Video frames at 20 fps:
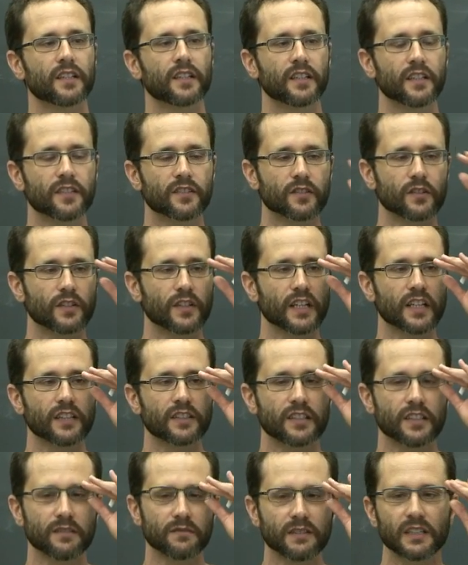it's
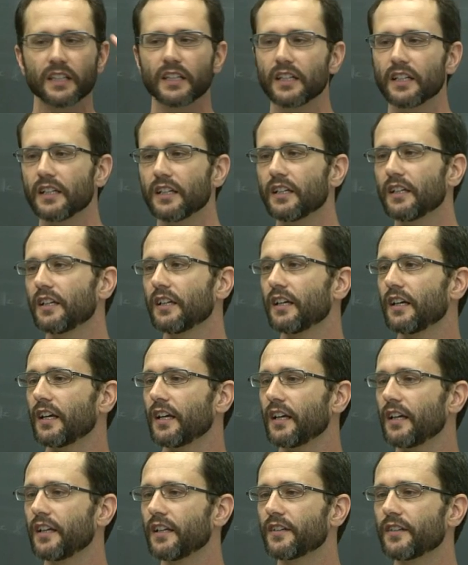non-negative.
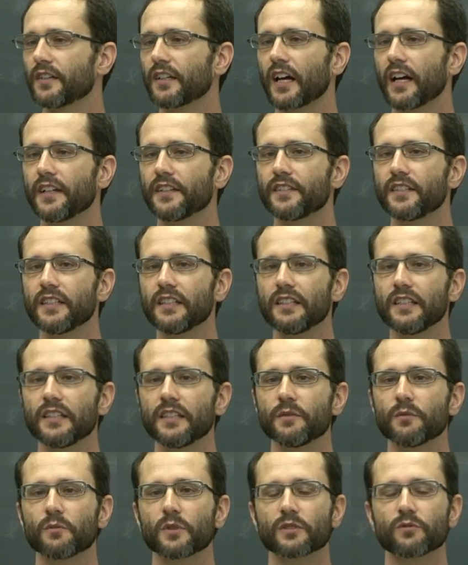And
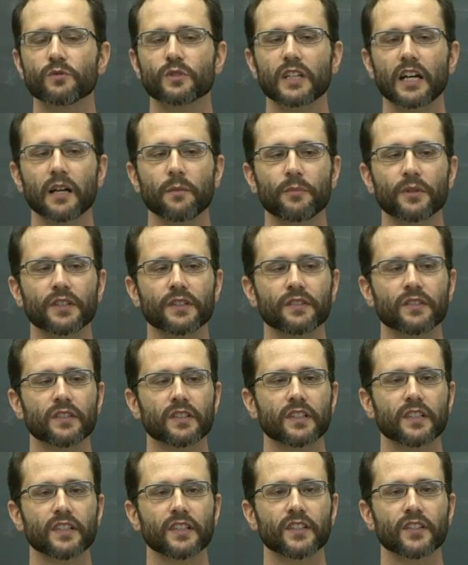ideally, what would happen
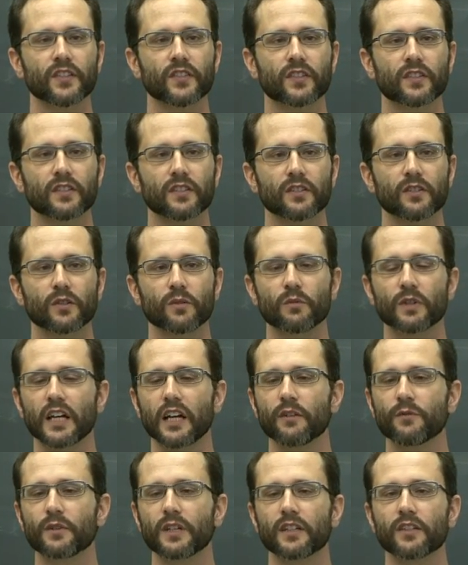is, you know, we
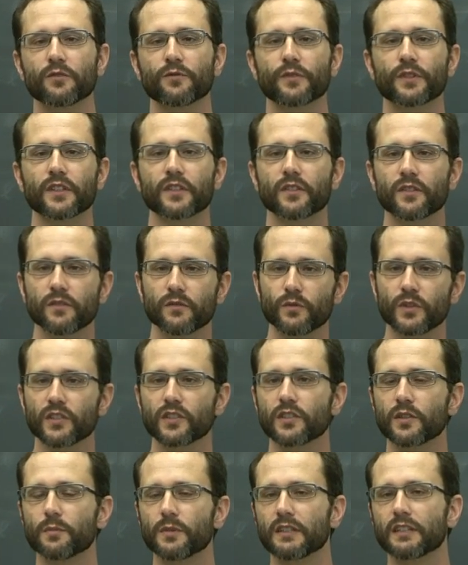have kind of a
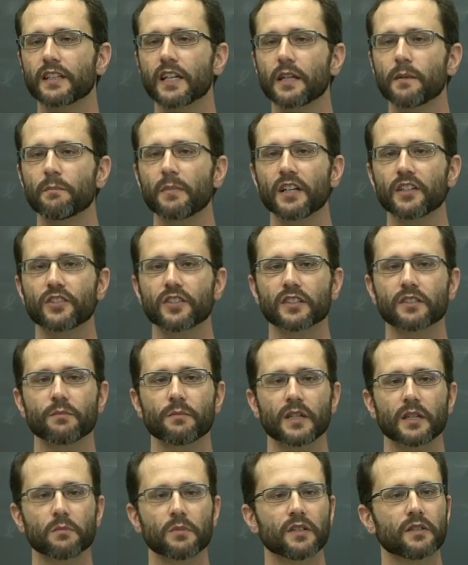reasonable time budget.
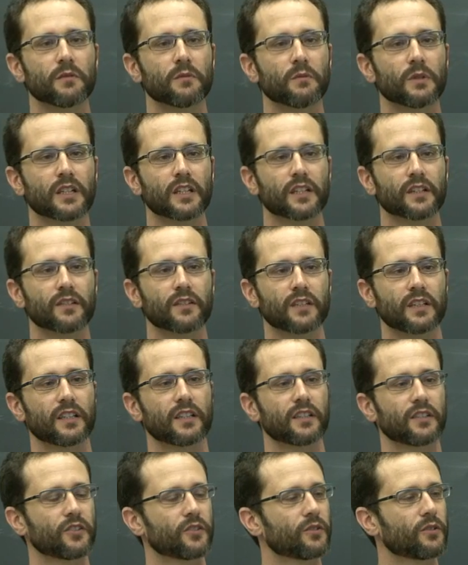Maybe we can,
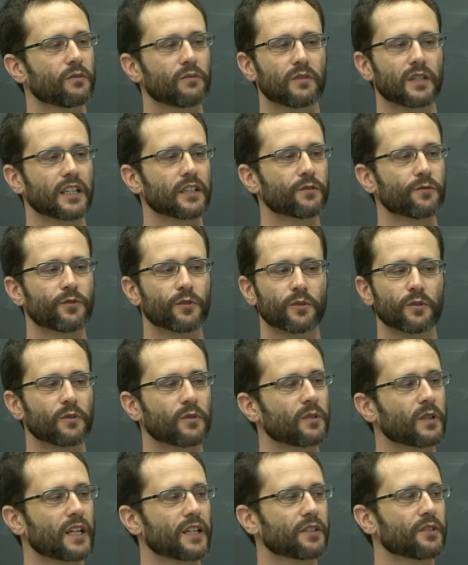uh, you know, run
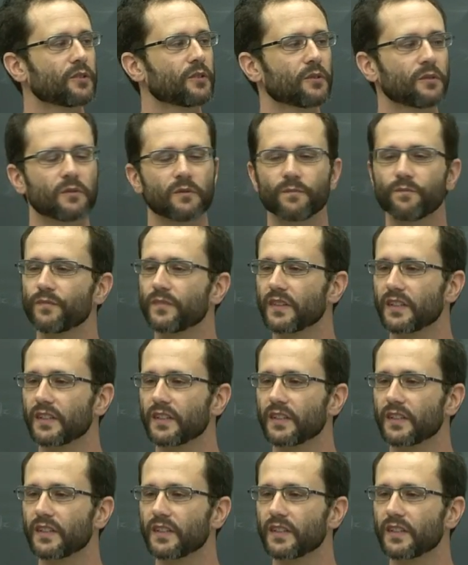for, I don't know,